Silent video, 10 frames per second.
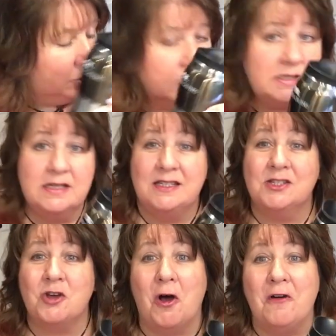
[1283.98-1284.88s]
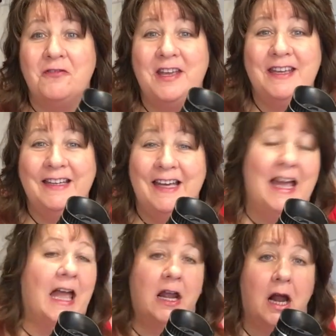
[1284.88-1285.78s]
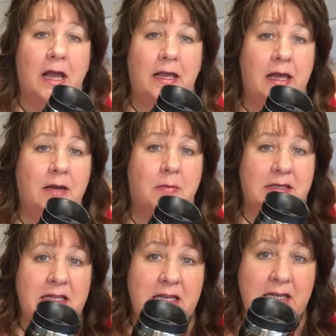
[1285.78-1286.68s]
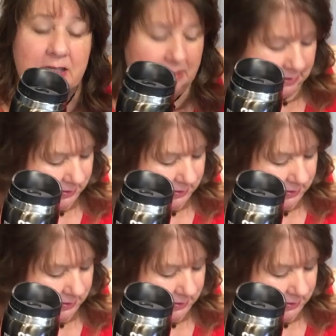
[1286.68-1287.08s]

Chris gets his coffee, and I get my tea,